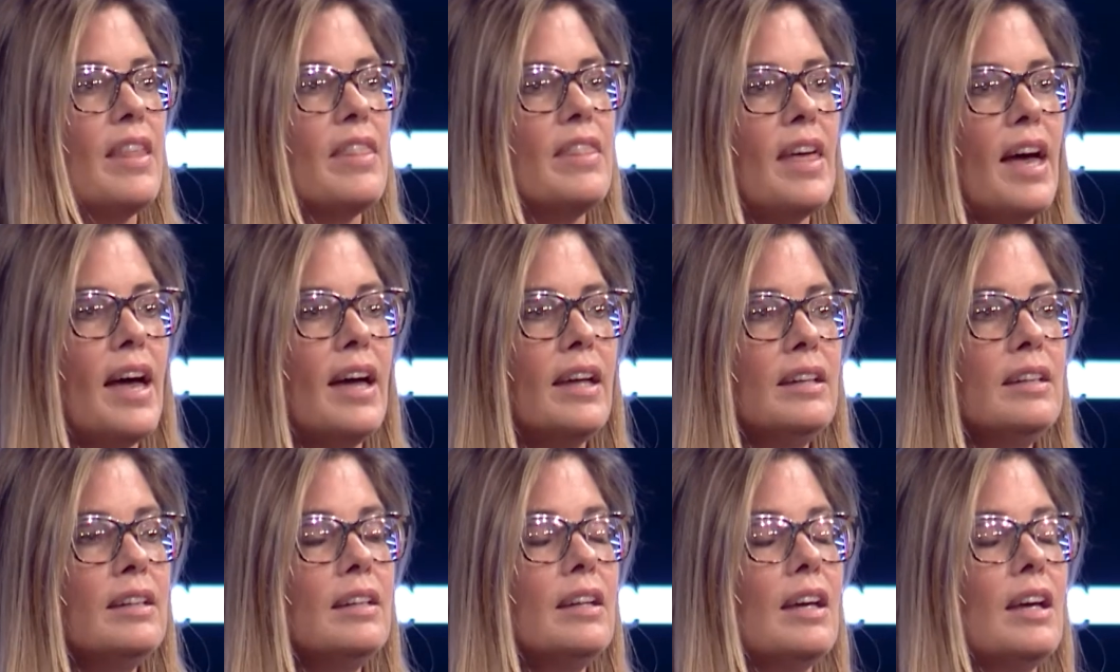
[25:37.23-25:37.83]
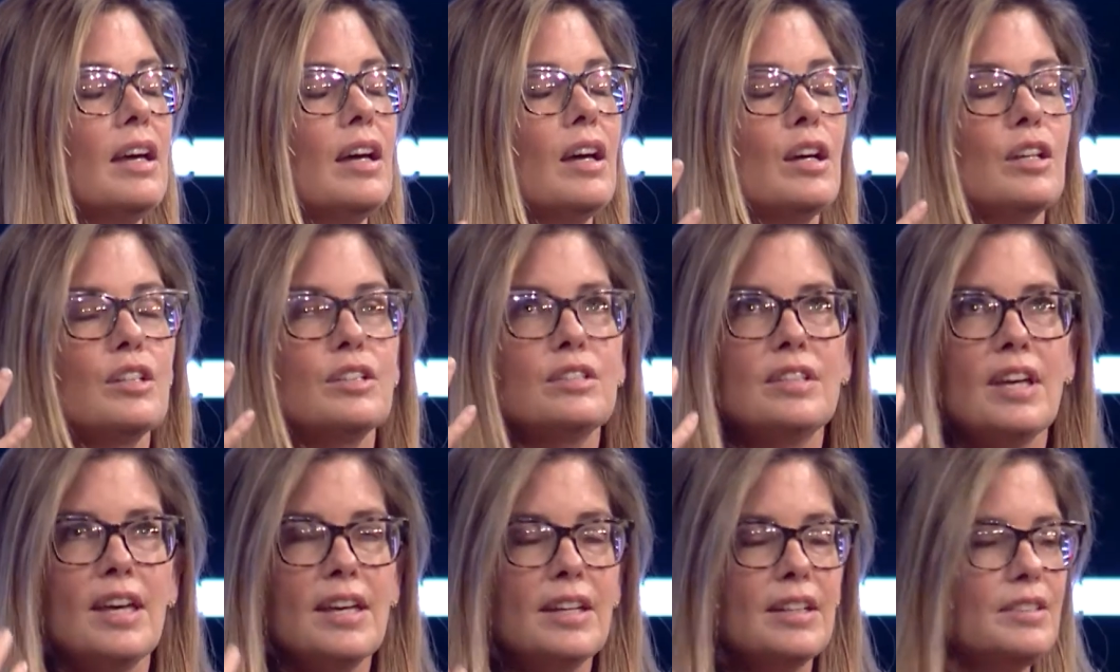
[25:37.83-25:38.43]
then
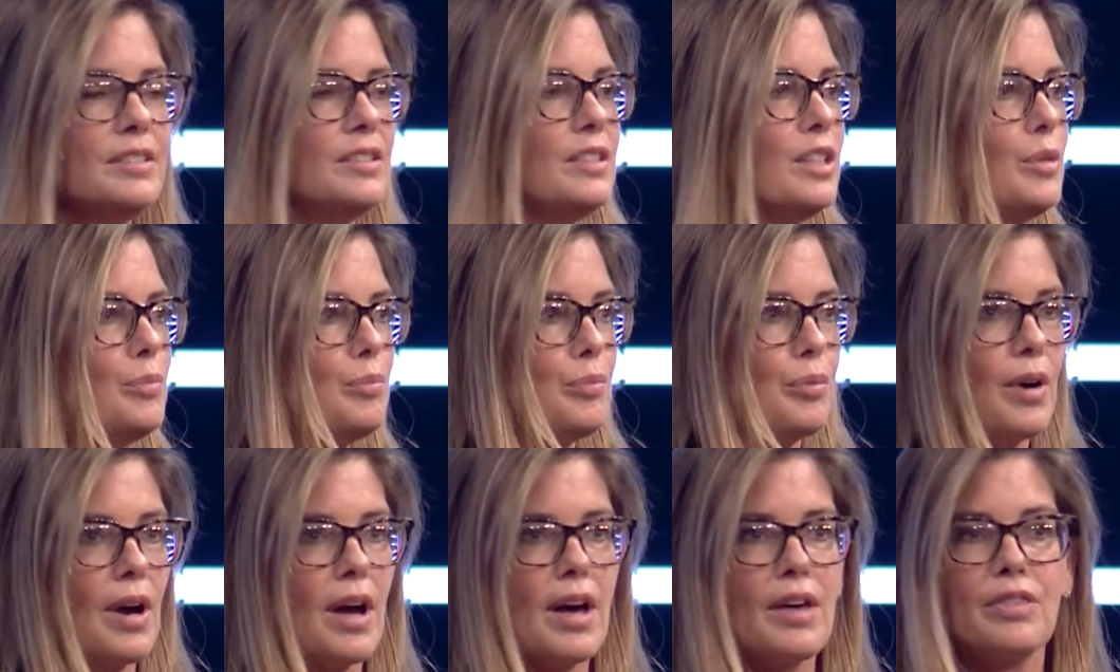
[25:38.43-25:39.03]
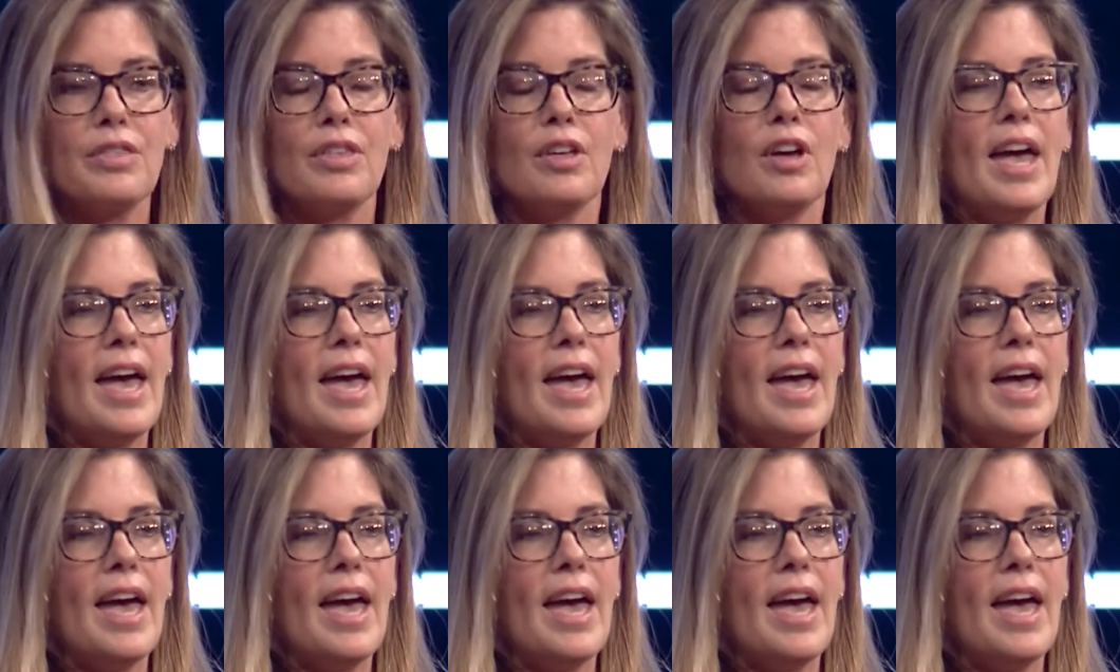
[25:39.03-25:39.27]
take a deep breath,